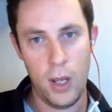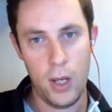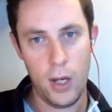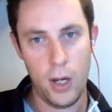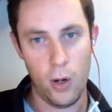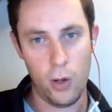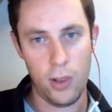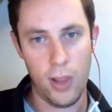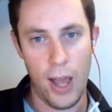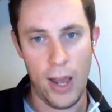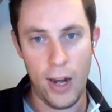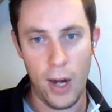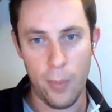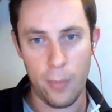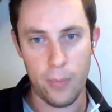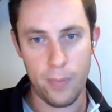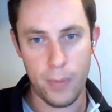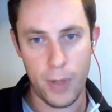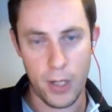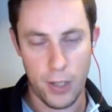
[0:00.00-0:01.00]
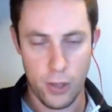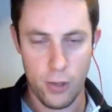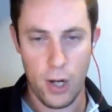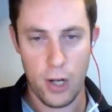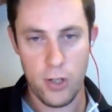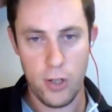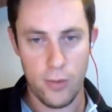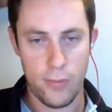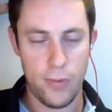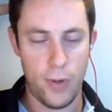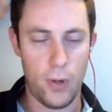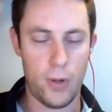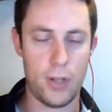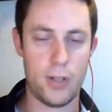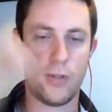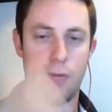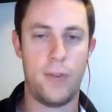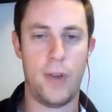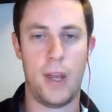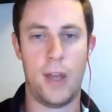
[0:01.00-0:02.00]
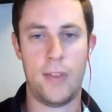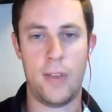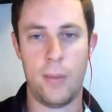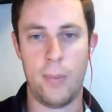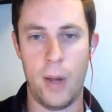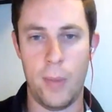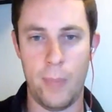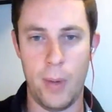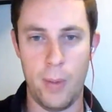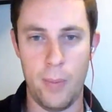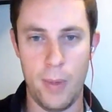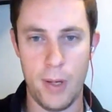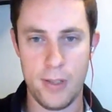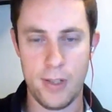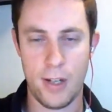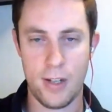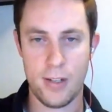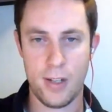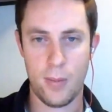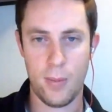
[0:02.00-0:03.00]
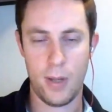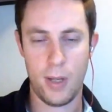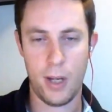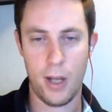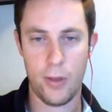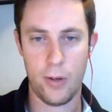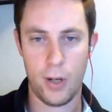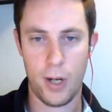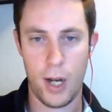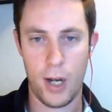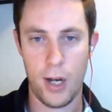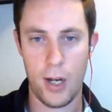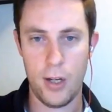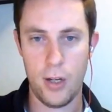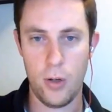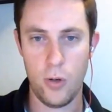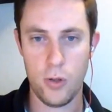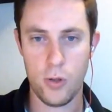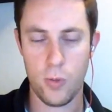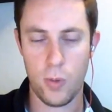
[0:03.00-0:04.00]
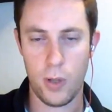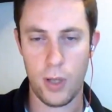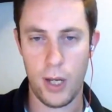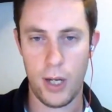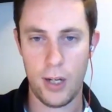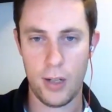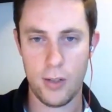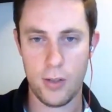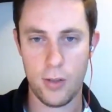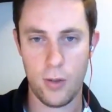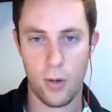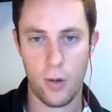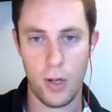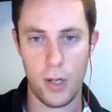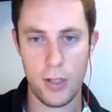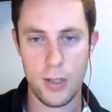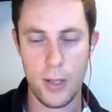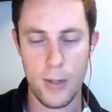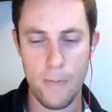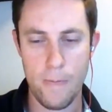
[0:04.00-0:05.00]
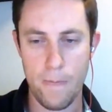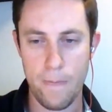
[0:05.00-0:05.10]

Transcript: lineup construction focused fan that might be missing some of the other kind of news related stories.